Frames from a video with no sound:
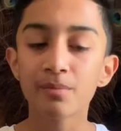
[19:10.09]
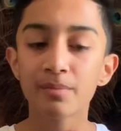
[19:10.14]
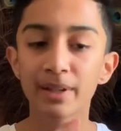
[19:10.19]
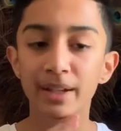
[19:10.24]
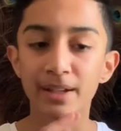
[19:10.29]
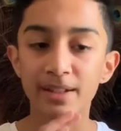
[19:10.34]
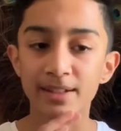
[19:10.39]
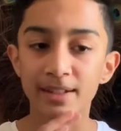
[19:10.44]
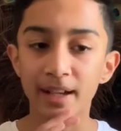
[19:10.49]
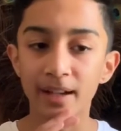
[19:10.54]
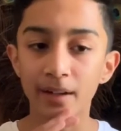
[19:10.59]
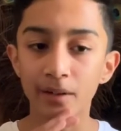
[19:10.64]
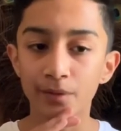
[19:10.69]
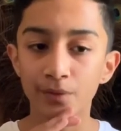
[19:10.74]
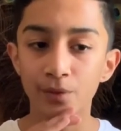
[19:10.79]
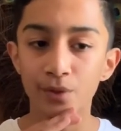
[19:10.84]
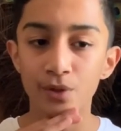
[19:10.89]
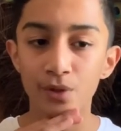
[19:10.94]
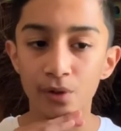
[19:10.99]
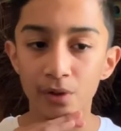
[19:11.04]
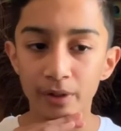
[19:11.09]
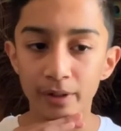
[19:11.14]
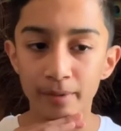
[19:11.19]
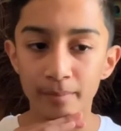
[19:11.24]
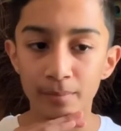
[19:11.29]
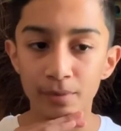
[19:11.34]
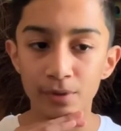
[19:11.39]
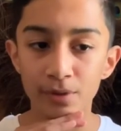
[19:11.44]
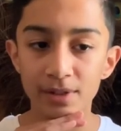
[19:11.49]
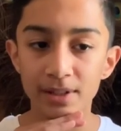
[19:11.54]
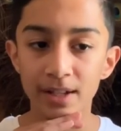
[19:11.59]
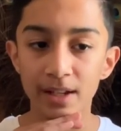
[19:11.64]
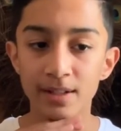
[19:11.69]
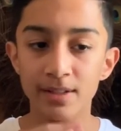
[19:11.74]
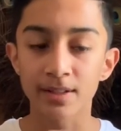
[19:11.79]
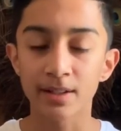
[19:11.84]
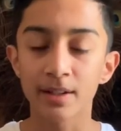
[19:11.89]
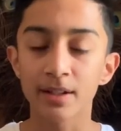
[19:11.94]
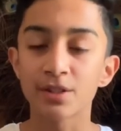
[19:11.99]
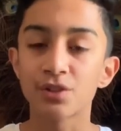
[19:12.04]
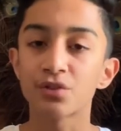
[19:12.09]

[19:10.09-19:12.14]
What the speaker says: to be exact, four golden books last year.